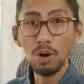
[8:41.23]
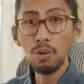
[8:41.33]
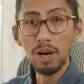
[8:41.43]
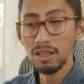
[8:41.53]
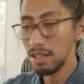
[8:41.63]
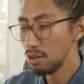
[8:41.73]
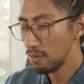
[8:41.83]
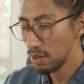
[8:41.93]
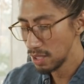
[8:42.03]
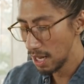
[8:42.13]
owe the
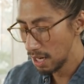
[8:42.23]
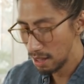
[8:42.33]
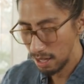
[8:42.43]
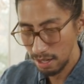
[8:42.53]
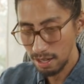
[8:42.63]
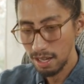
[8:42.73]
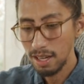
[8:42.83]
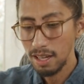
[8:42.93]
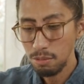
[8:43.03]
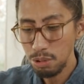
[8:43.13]
universe anything.
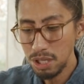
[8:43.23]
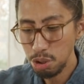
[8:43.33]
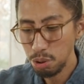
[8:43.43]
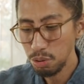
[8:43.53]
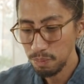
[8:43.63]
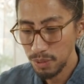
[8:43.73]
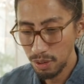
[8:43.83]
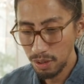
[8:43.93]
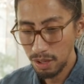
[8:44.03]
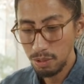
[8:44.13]
We do, okay?